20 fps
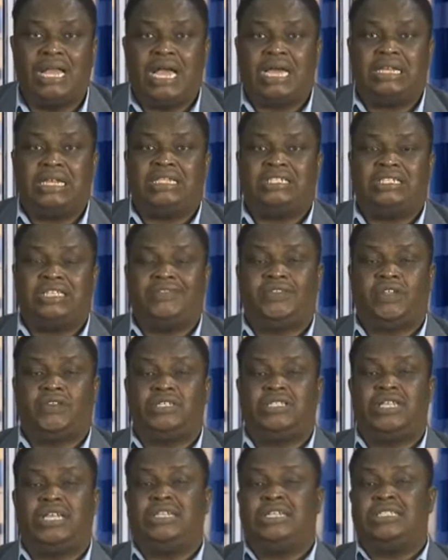And at the end of the
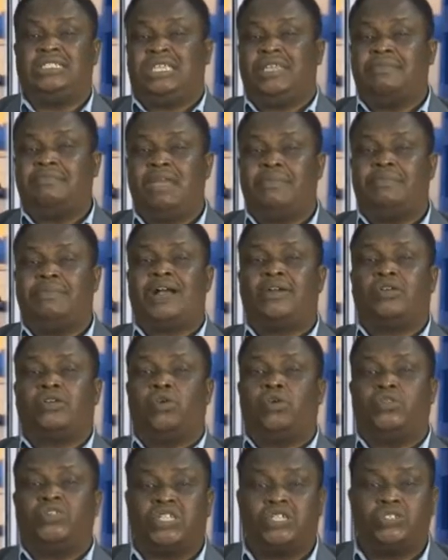day, the team member
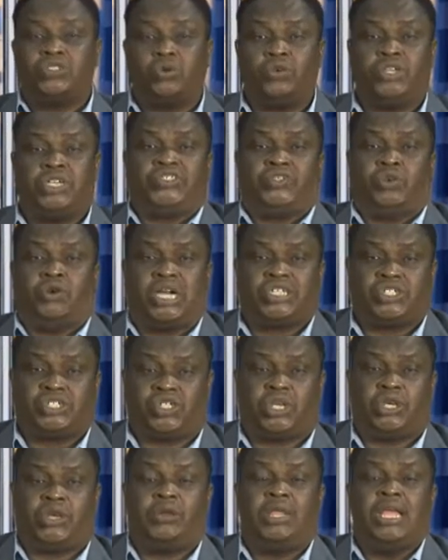goes into his or her
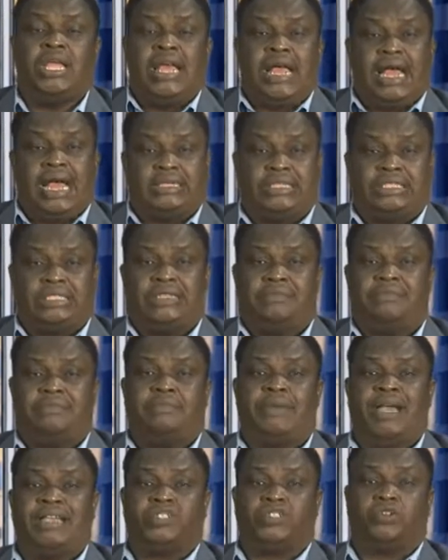shell, and the team
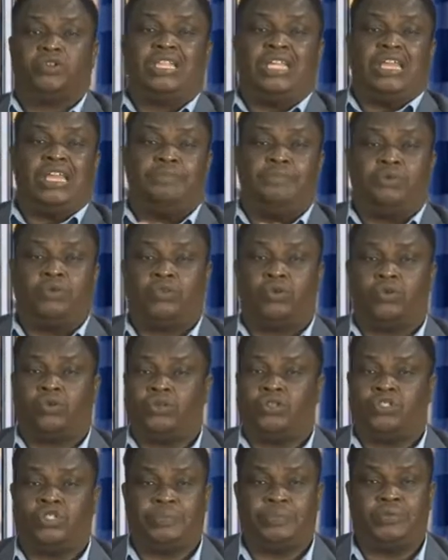member is not able to
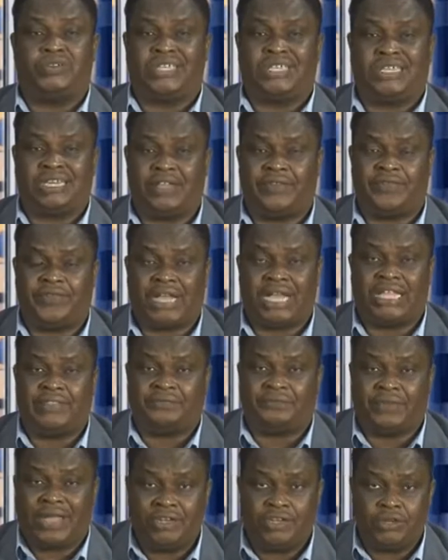contribute significant
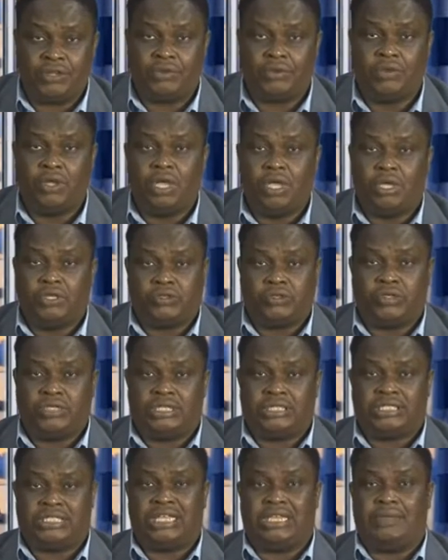value to
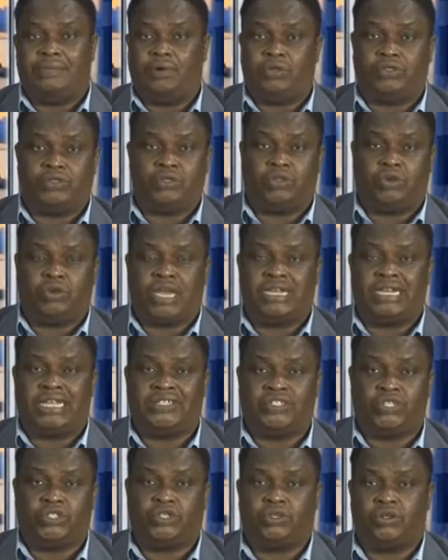the team or to the
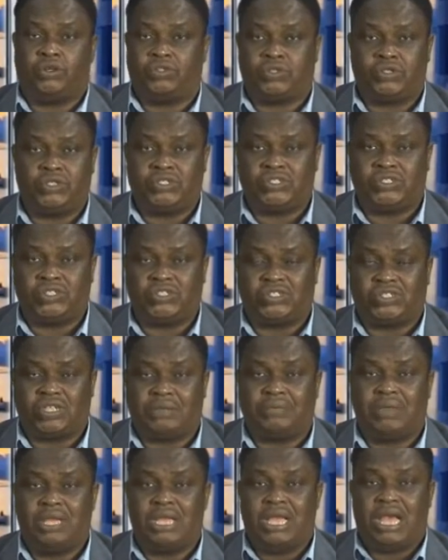organization or to the
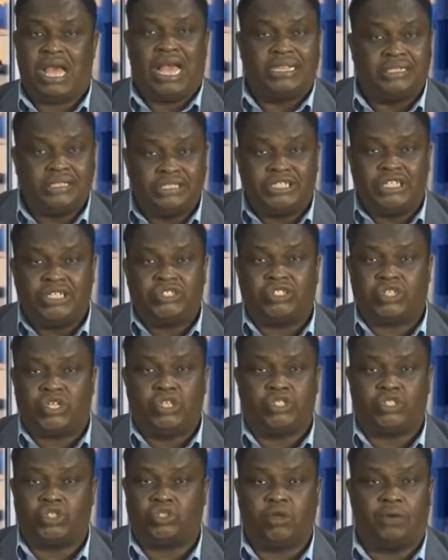system. And this
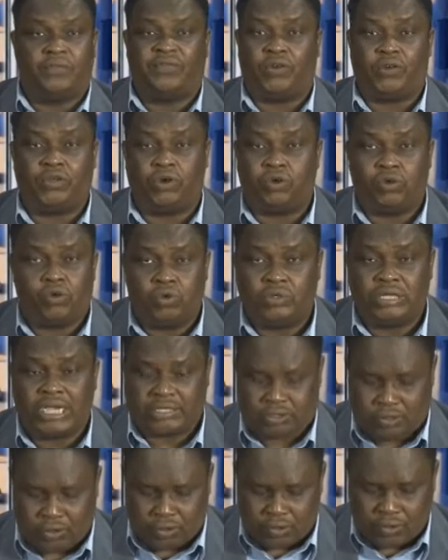is not for your good
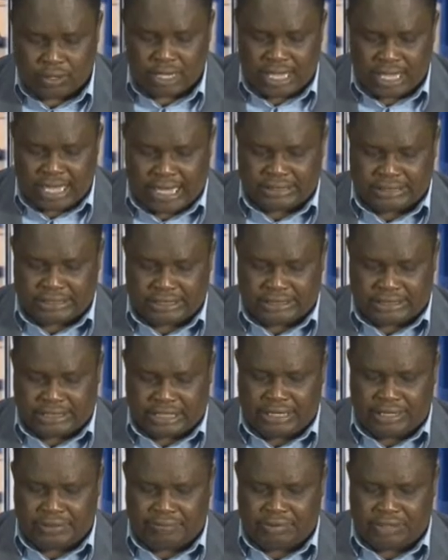at all as a
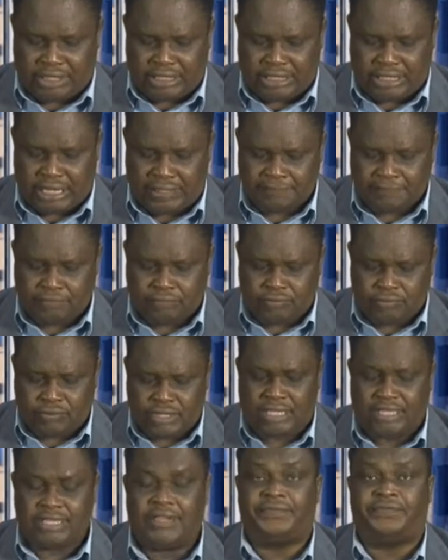team leader.
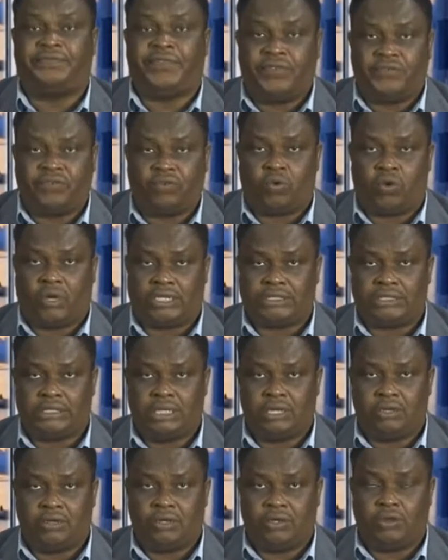Then the fifth one,
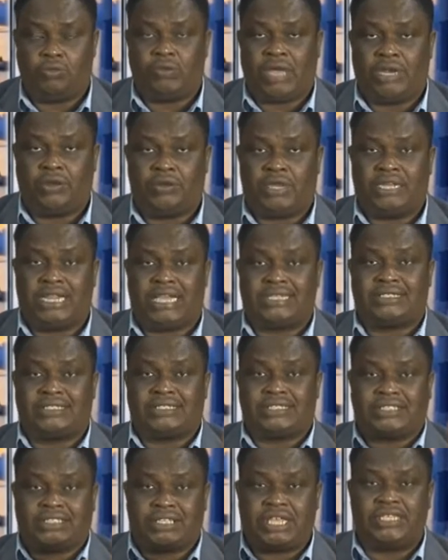we are looking at
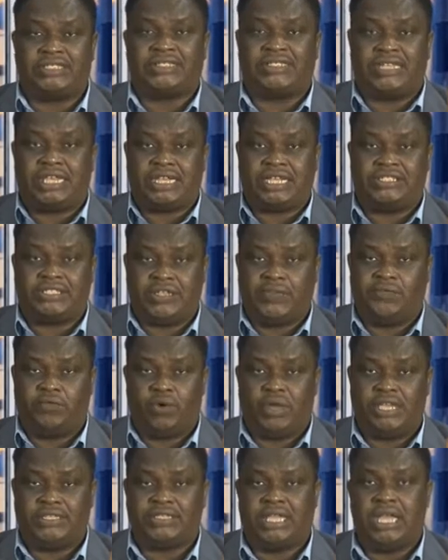6 negative
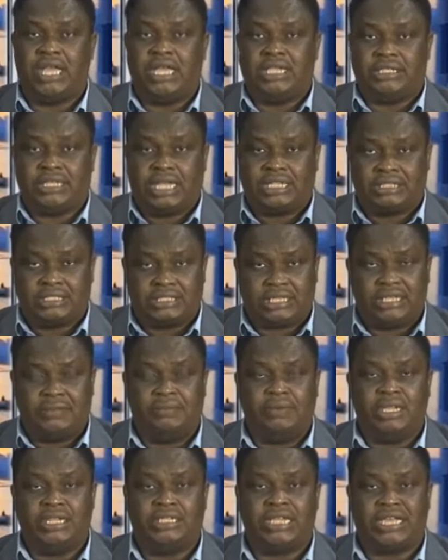ways that team
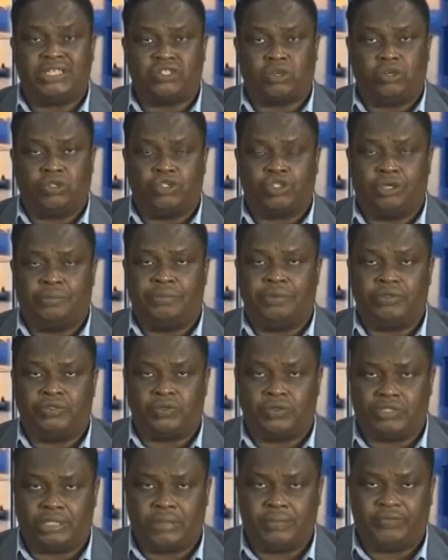leaders contribute
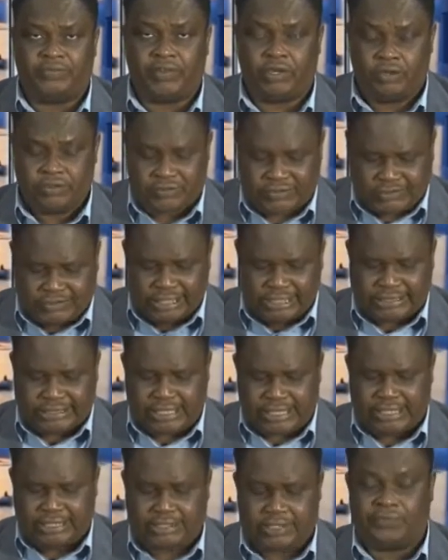to team failure. 6
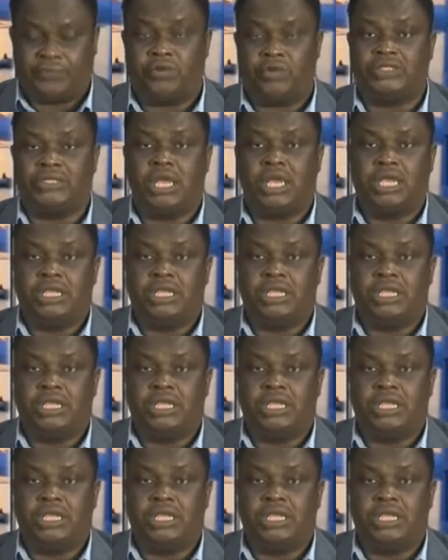negative ways.